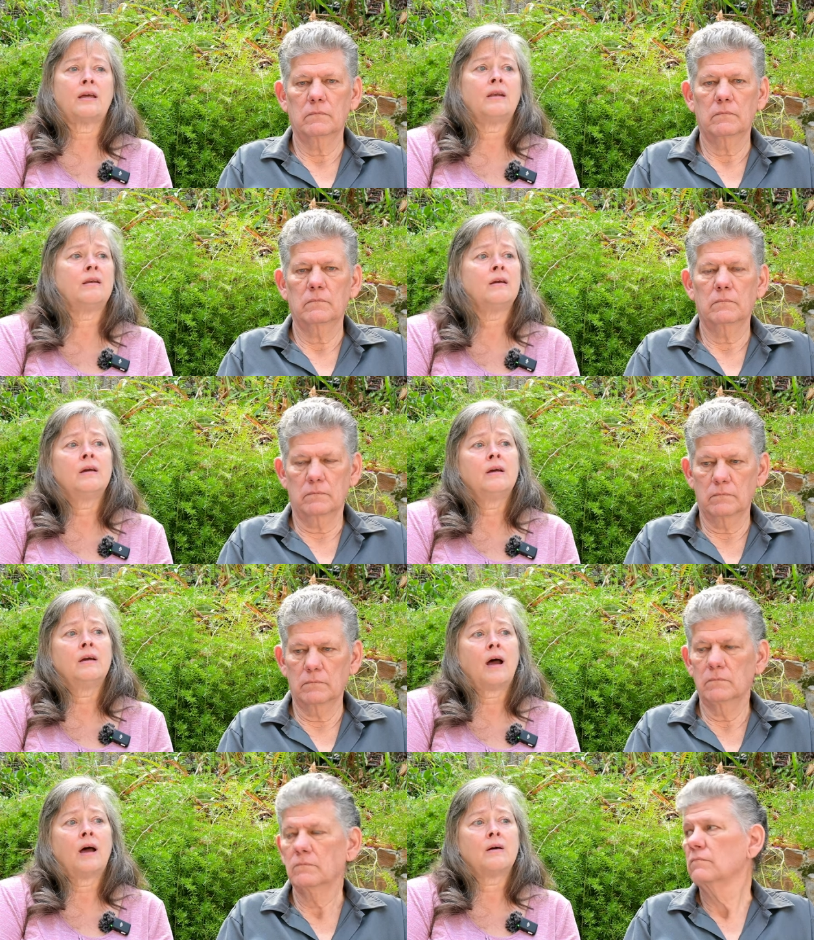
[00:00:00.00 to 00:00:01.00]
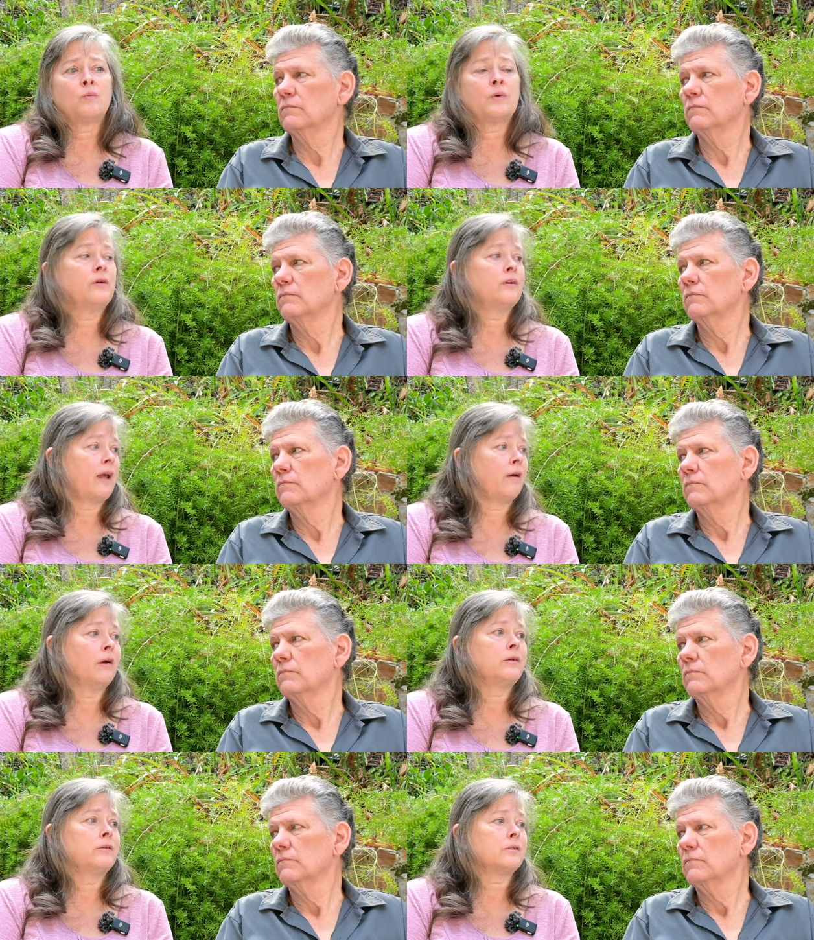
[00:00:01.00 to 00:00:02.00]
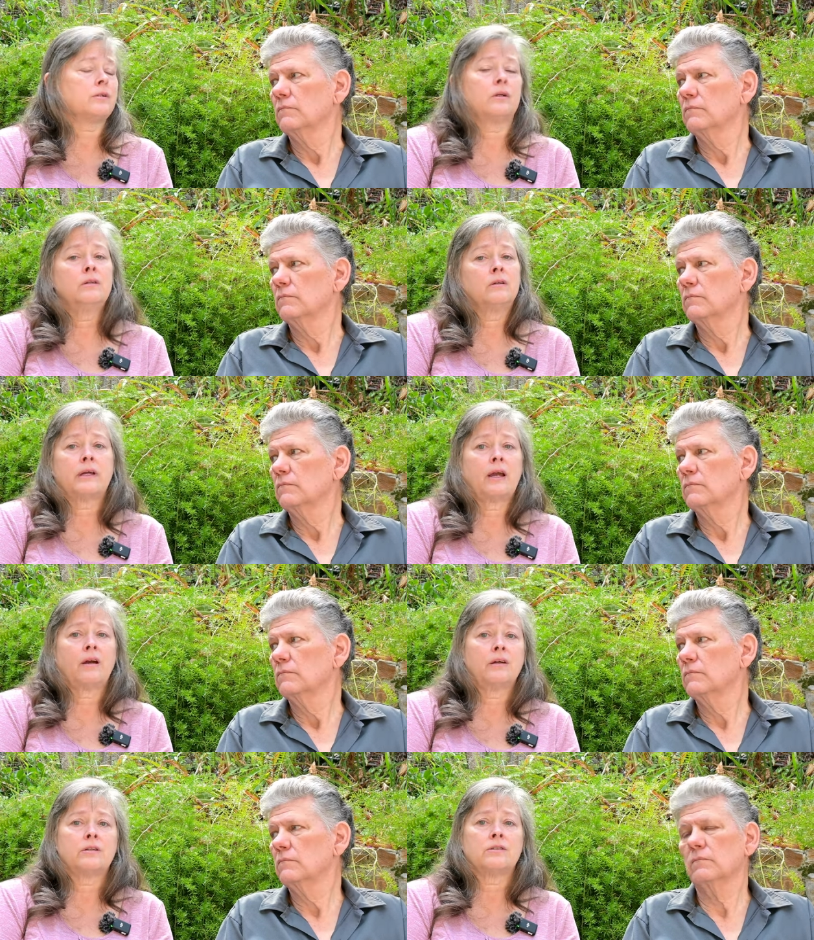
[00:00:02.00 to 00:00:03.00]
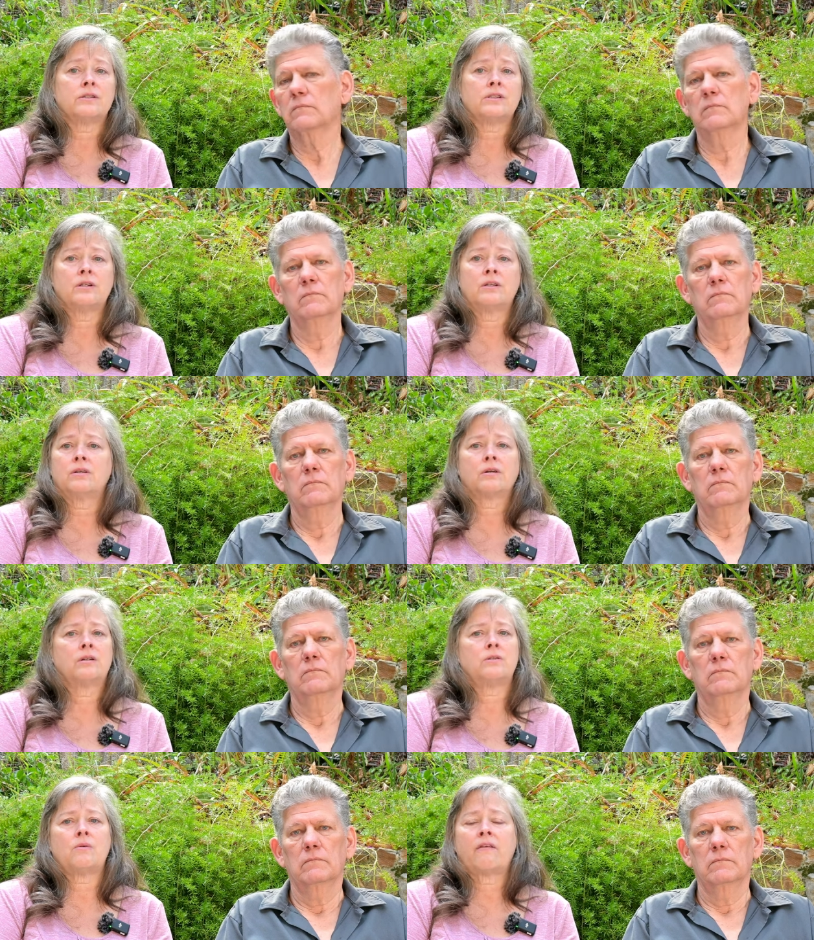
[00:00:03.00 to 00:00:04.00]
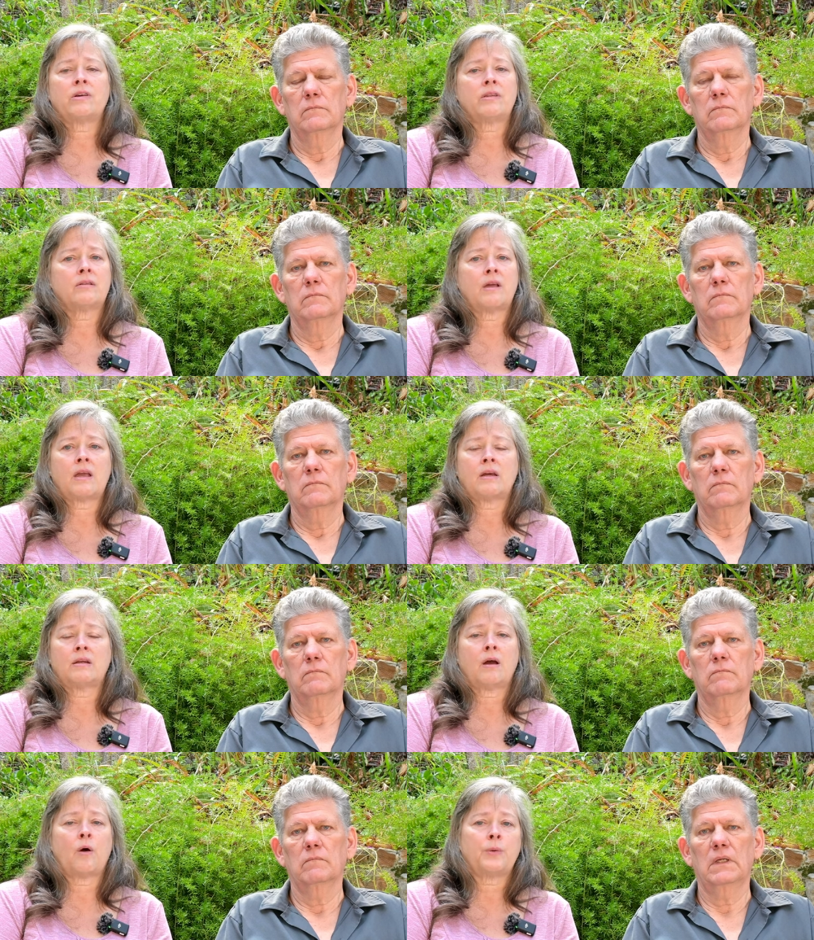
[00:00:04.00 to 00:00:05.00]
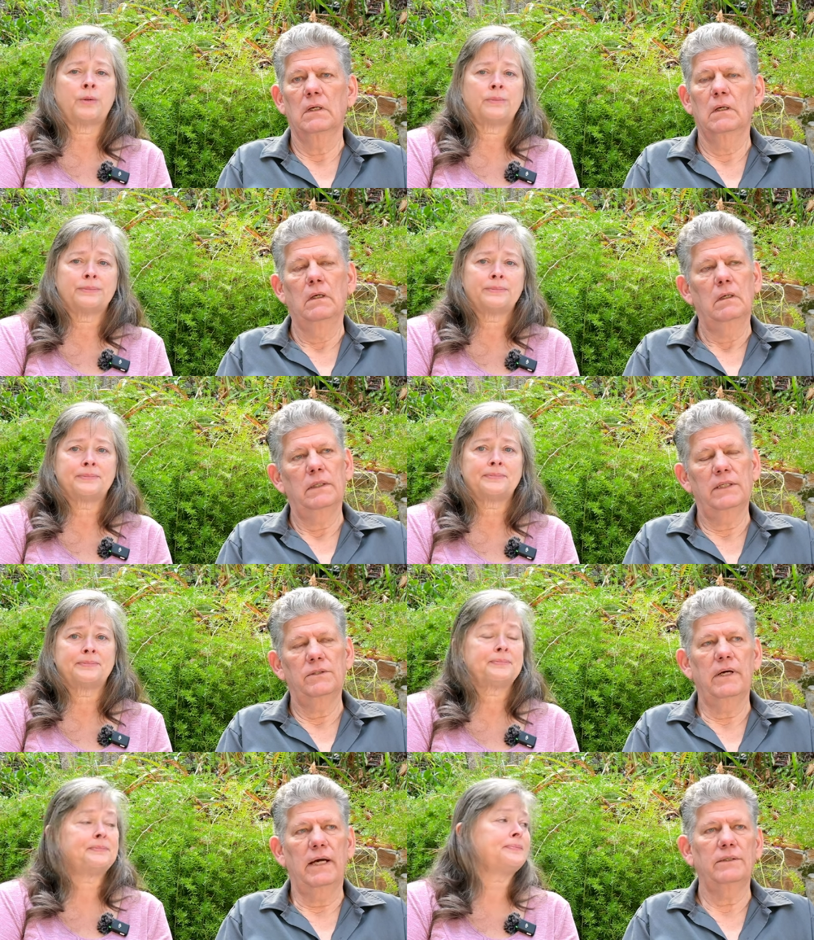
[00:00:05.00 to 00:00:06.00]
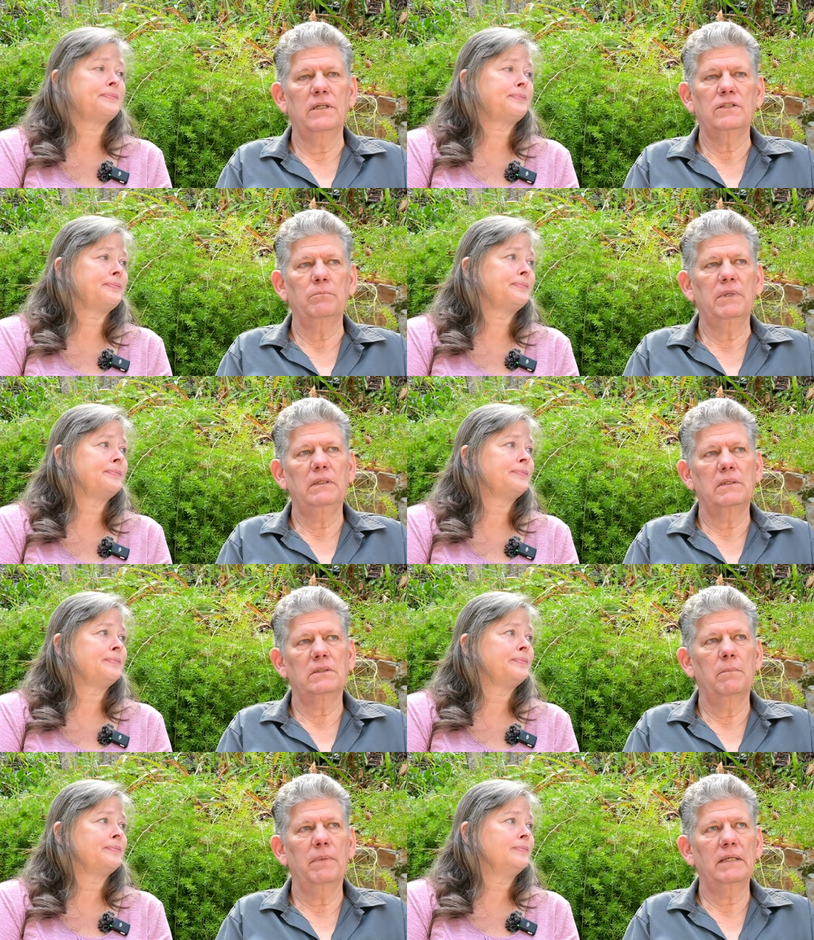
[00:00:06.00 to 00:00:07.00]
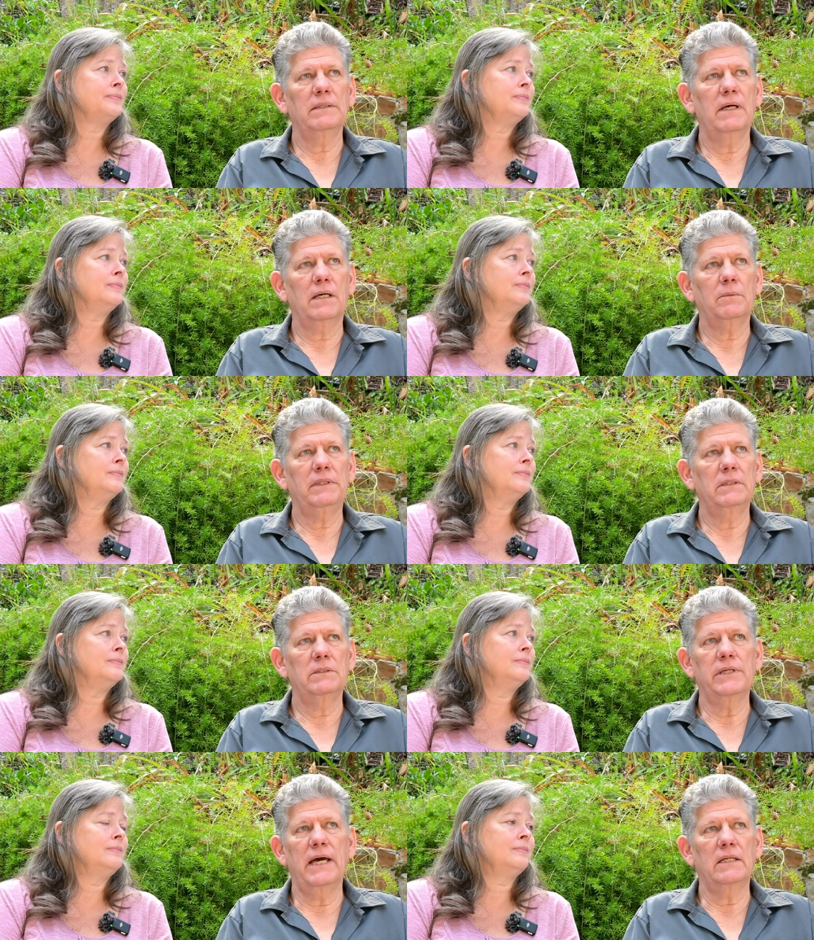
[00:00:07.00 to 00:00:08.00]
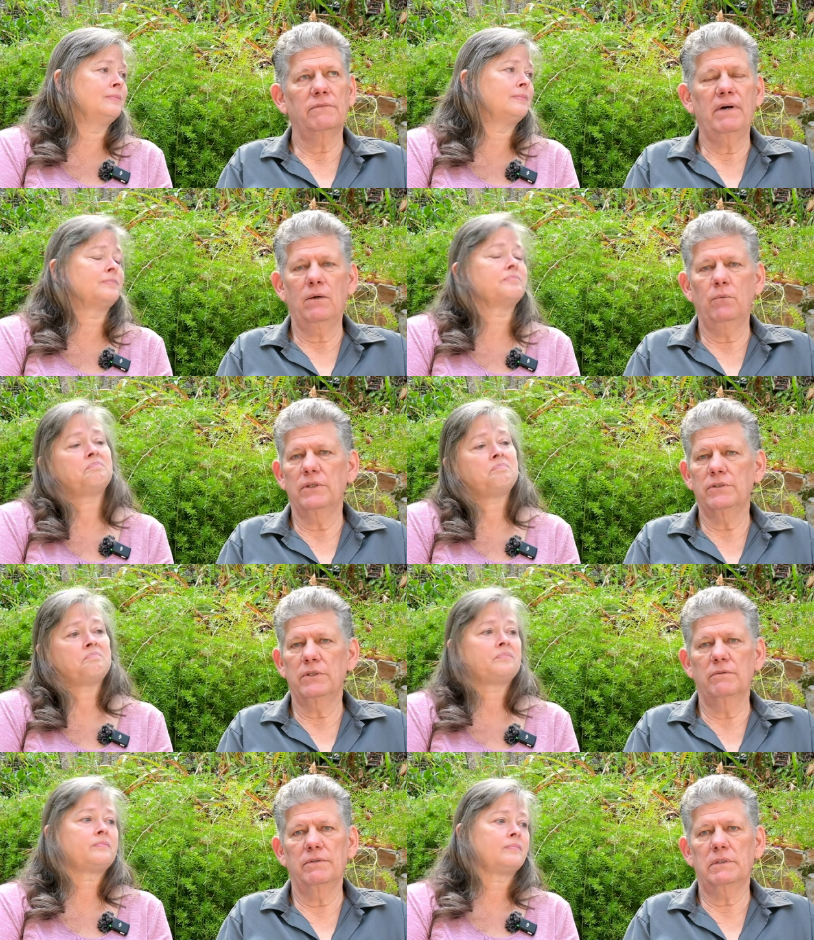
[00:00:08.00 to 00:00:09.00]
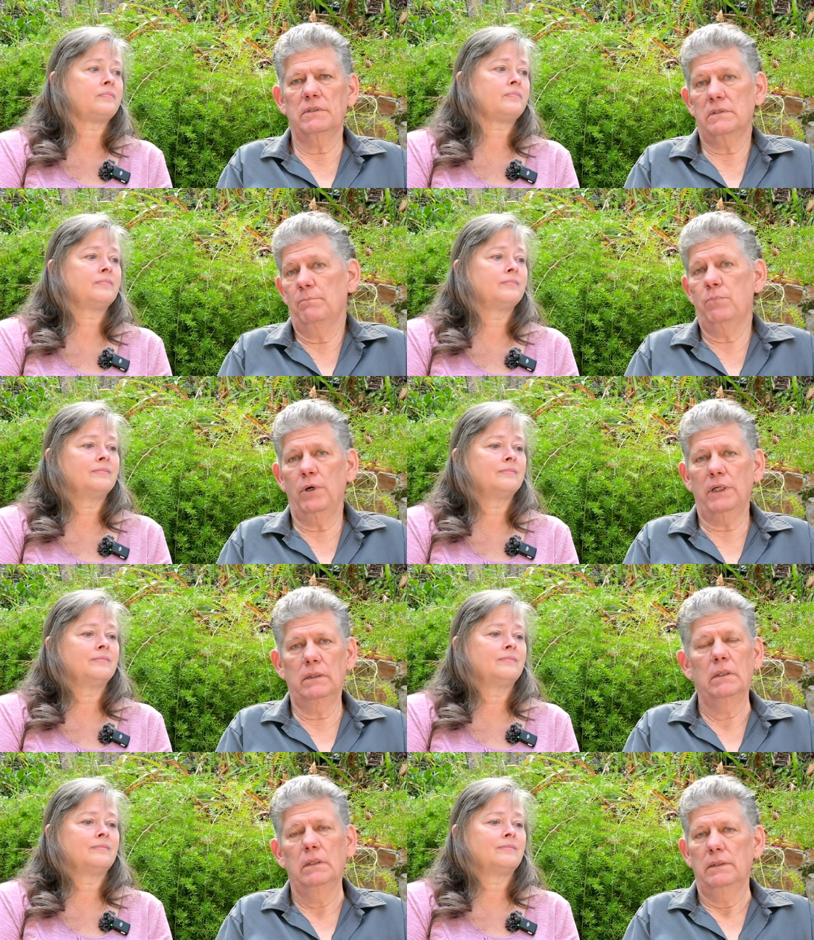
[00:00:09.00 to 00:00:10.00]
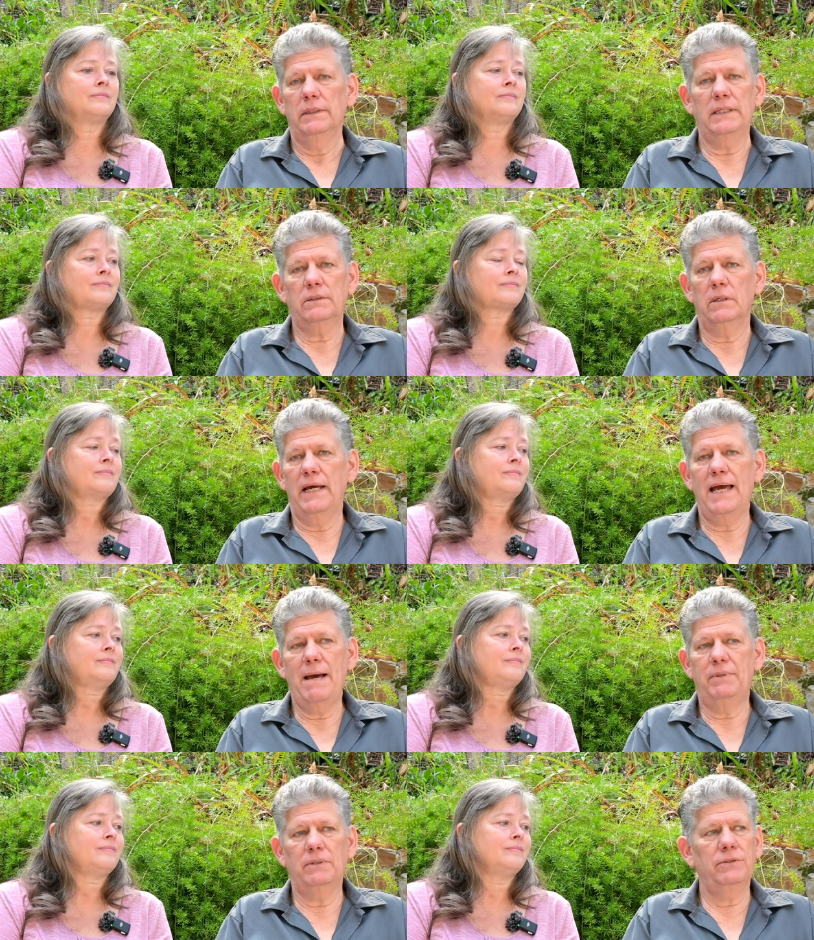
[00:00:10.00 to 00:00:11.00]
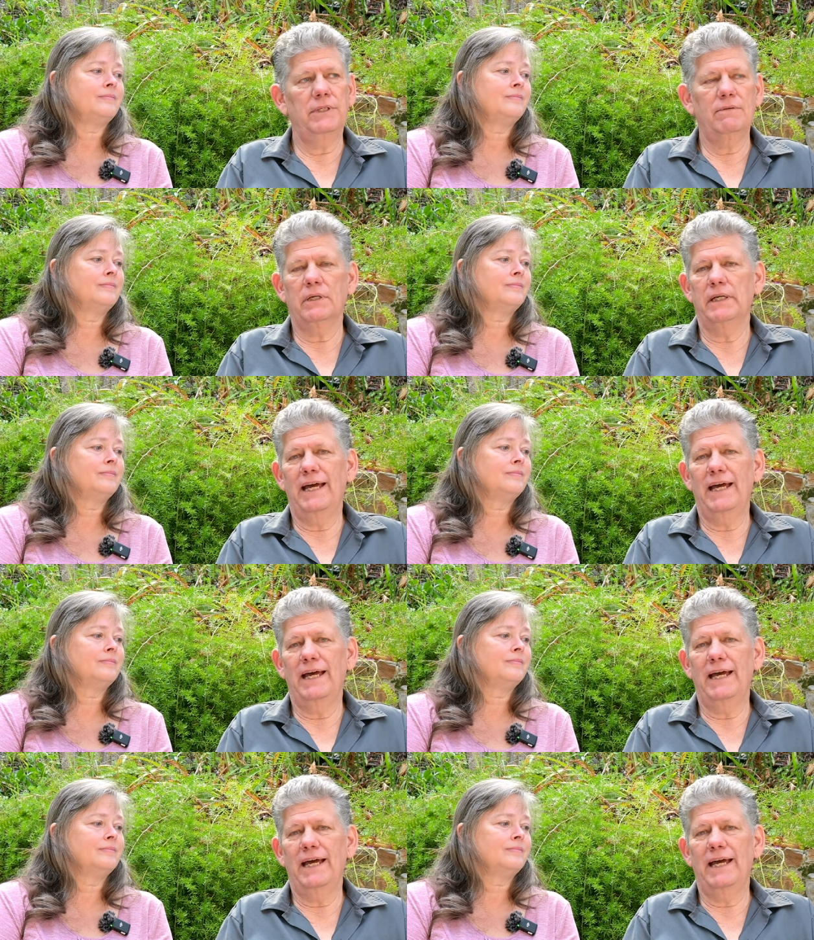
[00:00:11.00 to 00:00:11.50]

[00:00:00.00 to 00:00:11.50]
Speaker 1: And um, when their character is good, their character is good, and they're going to do everything they can to help you.
Speaker 2: That's right. It doesn't mean that somebody's not going to be dissatisfied with a service at some point. That's going to happen. You're never going